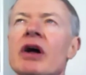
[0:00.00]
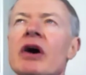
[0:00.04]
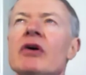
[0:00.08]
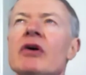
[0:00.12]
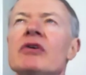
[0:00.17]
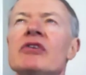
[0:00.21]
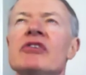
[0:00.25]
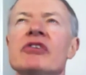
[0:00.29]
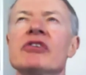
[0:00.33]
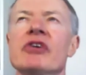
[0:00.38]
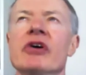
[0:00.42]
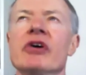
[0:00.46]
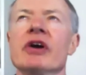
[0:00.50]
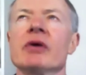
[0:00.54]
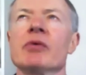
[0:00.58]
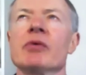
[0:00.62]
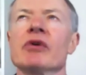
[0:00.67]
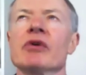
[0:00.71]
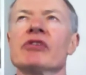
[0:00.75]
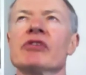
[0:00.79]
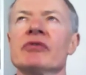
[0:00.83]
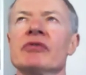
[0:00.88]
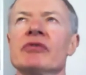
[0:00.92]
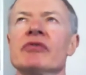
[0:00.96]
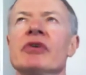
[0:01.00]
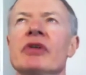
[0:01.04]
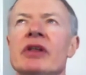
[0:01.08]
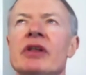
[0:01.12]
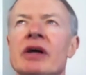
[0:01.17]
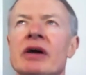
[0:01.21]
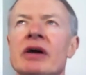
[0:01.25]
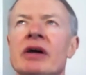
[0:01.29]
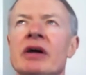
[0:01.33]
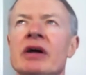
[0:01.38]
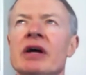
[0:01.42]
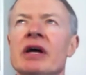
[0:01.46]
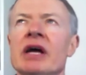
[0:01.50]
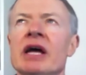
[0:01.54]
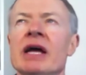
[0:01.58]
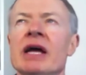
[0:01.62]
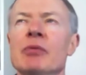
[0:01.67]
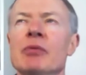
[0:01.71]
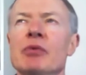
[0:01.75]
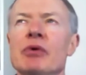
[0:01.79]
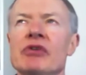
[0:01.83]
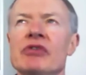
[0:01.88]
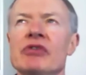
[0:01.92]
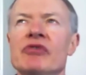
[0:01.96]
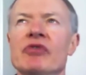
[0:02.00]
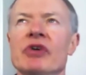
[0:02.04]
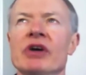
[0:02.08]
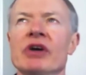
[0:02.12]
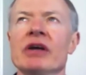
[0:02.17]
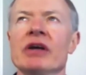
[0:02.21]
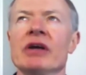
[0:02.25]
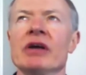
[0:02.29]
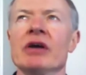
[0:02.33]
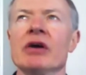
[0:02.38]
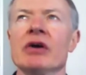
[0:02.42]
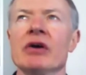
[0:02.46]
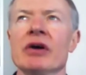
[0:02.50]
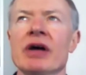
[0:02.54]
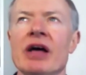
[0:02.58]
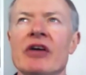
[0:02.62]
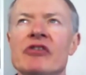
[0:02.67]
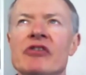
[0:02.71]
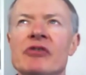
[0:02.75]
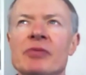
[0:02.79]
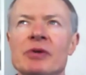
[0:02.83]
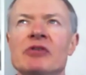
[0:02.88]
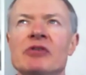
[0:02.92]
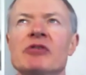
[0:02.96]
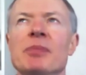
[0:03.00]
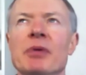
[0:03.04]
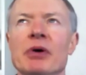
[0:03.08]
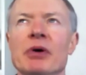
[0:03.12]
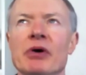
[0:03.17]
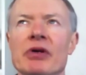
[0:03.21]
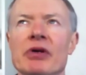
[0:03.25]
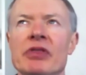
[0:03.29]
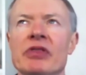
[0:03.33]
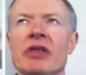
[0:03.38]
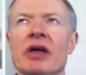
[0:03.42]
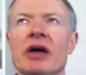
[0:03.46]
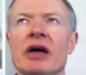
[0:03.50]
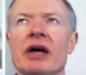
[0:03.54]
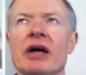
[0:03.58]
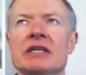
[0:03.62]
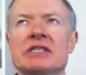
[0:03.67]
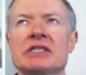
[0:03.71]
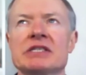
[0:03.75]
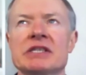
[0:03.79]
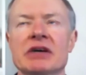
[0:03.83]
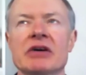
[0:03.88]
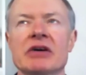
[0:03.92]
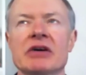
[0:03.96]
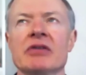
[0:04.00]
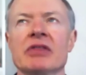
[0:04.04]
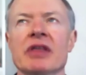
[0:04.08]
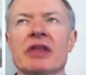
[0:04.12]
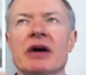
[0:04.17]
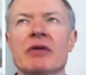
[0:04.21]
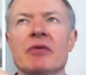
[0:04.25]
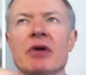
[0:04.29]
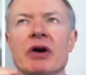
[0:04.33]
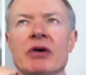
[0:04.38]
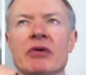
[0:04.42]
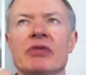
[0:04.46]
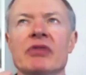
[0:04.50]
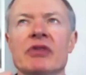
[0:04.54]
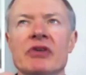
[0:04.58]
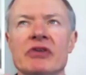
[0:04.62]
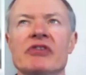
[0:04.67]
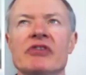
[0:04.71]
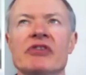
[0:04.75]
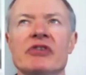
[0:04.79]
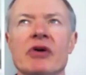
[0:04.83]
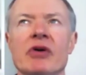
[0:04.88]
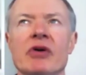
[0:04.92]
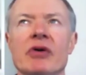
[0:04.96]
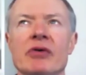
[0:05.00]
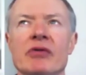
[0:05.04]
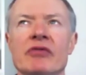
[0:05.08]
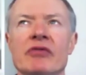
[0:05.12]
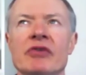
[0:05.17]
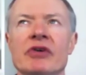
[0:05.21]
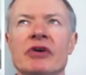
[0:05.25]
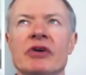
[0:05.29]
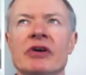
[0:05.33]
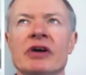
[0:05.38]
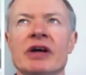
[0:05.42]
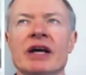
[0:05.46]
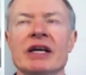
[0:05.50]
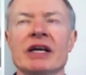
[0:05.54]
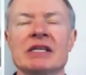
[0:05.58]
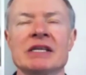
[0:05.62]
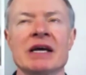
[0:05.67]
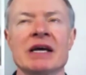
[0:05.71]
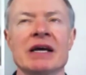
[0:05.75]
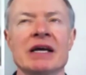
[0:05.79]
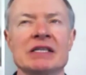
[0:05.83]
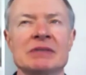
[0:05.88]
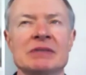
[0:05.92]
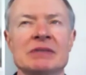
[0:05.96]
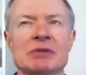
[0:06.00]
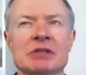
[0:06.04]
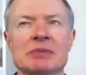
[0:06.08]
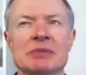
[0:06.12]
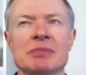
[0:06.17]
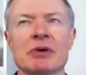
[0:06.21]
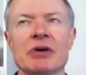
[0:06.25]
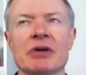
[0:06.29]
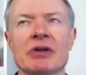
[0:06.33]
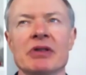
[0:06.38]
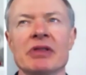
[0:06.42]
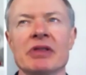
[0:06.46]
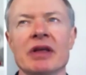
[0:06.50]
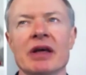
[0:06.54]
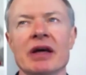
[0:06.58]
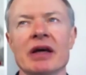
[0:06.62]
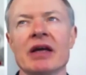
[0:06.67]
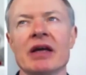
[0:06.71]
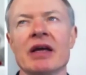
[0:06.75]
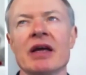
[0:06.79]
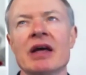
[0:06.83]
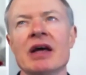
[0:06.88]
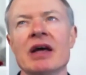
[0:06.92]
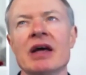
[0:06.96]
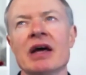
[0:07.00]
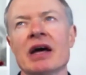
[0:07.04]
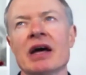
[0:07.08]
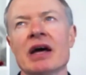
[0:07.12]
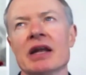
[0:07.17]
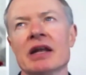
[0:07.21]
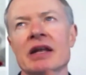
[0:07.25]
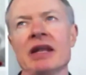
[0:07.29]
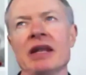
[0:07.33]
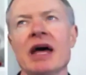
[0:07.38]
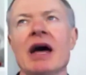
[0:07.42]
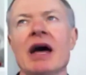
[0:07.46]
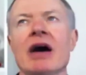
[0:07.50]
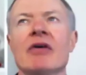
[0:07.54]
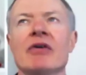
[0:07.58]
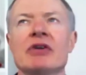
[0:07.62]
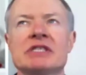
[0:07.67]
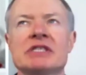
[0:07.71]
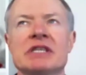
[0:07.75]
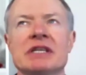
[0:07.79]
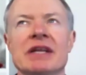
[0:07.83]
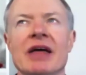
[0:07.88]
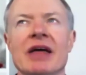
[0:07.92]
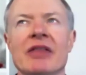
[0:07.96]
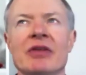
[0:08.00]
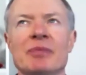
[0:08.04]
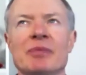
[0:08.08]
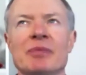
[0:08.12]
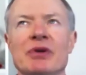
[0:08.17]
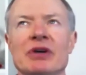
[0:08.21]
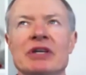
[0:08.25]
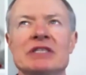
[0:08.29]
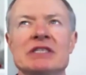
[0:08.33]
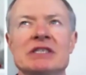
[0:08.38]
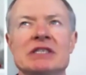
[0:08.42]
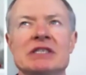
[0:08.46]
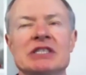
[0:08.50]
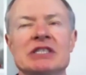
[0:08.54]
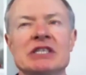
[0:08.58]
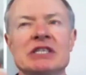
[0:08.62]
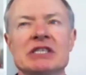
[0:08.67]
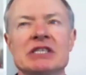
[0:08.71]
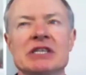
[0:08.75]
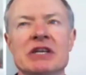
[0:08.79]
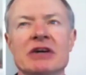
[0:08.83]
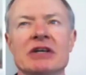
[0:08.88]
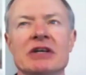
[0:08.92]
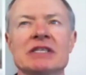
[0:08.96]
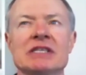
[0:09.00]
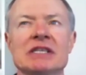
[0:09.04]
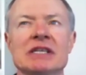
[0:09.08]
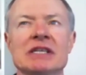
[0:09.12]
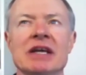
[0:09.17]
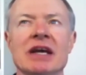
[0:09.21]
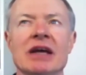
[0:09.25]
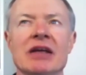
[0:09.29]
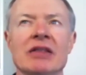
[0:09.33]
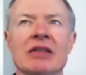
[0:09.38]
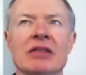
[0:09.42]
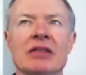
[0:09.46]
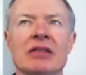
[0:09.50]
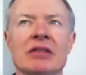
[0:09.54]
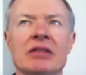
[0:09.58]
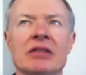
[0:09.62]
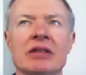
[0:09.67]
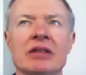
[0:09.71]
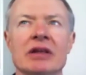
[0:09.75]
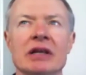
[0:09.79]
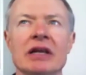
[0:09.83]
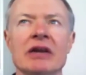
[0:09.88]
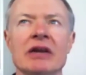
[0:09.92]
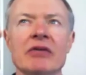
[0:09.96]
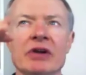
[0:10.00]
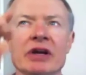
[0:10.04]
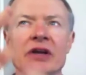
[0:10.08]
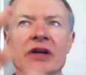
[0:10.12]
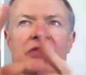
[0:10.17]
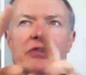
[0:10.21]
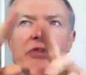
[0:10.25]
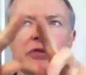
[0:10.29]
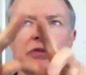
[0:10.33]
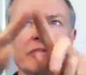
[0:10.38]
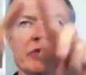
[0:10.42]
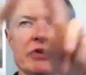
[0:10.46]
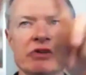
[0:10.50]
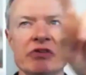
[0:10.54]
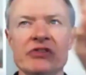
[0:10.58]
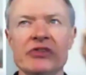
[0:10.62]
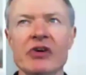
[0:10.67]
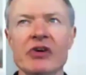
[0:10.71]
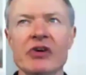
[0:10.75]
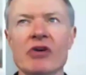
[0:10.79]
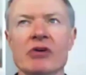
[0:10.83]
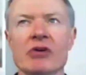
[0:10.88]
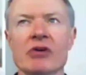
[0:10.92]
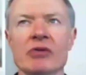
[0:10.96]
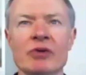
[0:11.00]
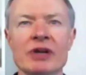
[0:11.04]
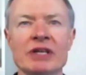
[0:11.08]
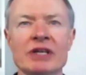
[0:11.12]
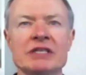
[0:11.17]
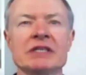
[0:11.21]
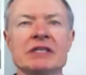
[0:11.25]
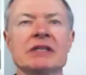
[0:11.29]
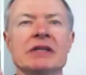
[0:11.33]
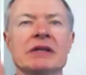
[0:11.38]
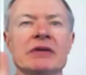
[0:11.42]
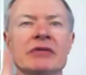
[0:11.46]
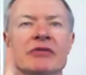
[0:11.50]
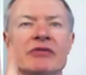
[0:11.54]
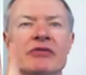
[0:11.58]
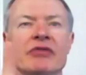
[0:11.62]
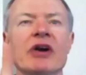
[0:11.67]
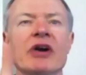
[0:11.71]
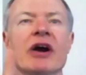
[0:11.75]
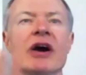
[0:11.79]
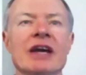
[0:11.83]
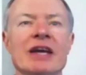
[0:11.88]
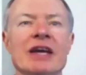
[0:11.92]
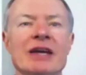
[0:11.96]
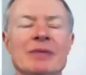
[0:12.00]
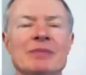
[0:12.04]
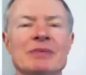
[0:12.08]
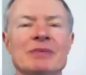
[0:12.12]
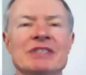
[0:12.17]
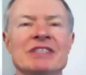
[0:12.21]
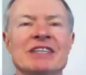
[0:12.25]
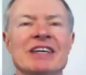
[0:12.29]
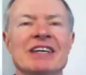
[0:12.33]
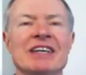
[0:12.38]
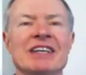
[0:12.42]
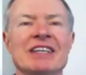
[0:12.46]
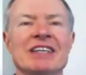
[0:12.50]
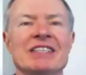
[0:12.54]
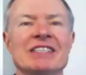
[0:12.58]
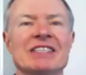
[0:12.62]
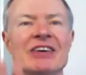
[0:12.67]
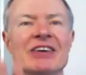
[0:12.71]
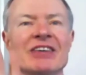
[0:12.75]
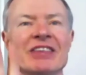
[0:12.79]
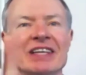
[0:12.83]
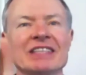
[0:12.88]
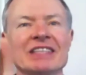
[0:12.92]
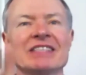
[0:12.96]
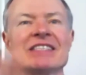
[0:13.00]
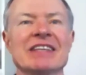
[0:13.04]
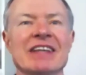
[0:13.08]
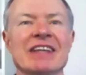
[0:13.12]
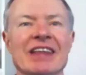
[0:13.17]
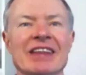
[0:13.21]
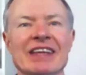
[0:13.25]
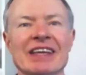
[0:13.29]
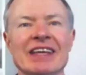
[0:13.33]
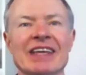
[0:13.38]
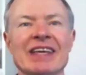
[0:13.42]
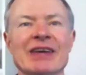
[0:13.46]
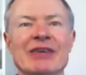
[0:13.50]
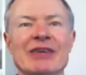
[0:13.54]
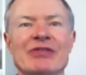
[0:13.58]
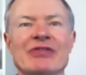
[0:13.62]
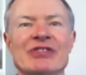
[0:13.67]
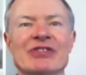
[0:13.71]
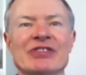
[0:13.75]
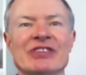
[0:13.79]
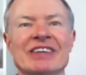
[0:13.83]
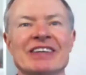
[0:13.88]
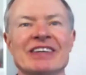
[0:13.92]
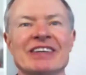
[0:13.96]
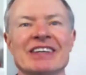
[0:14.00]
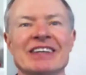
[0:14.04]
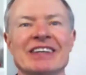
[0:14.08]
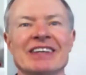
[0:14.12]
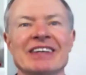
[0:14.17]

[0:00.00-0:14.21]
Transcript: sorry, it wasn't for it was for her husband's birthday. So they wrote this song for her husband's birthday. And now as another present, she's going to get the lyrics of the song written and framed. So that's another gift.